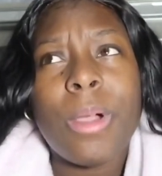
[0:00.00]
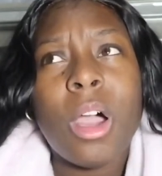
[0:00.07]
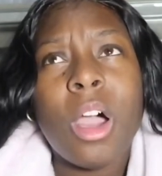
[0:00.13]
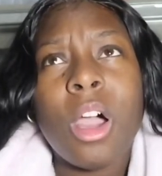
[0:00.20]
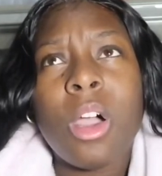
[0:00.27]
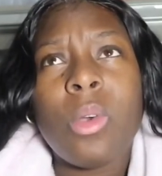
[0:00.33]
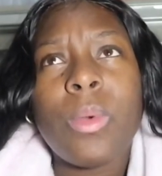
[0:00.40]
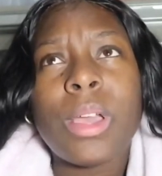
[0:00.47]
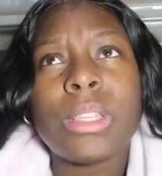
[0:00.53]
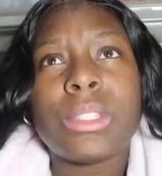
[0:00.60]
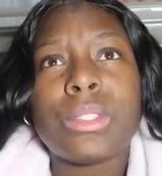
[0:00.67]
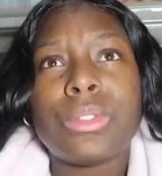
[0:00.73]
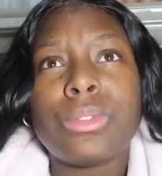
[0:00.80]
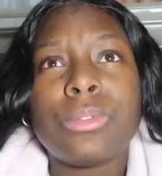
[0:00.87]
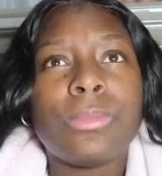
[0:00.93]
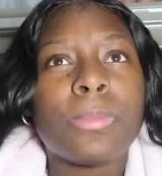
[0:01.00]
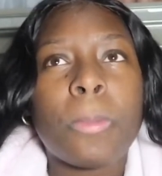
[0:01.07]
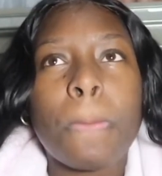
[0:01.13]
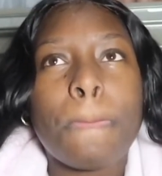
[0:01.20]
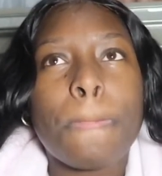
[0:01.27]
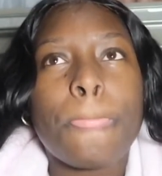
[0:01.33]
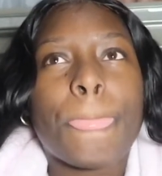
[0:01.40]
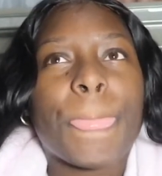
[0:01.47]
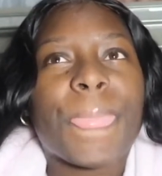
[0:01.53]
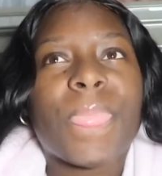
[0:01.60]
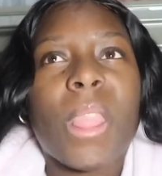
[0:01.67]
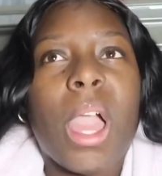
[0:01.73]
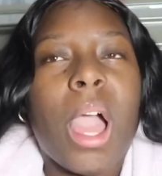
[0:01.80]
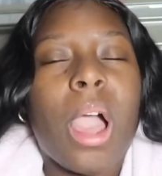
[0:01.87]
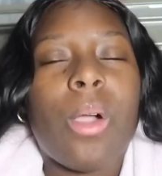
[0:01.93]
I always knew
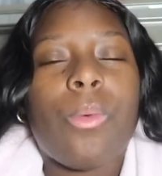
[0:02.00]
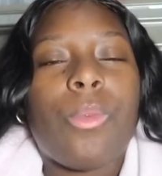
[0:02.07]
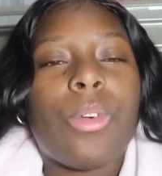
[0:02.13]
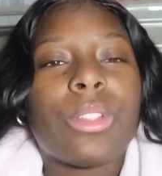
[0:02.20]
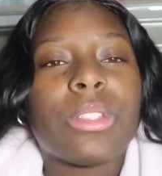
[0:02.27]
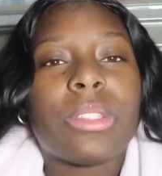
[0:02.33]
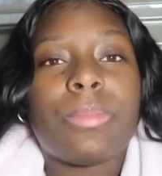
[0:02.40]
I want